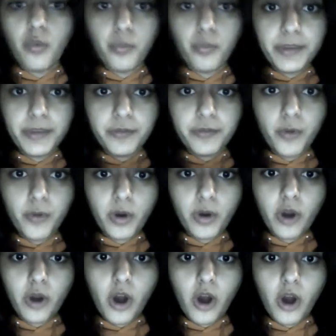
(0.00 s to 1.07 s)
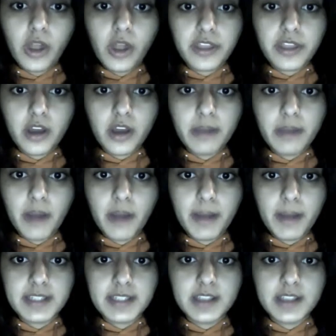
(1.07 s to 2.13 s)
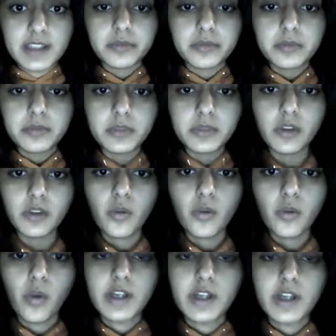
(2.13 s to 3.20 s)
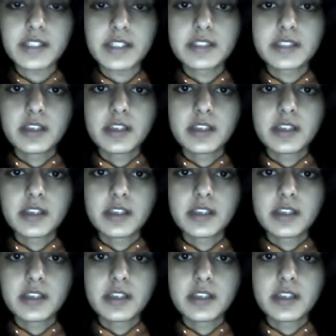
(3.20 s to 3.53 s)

before all I thought about myself was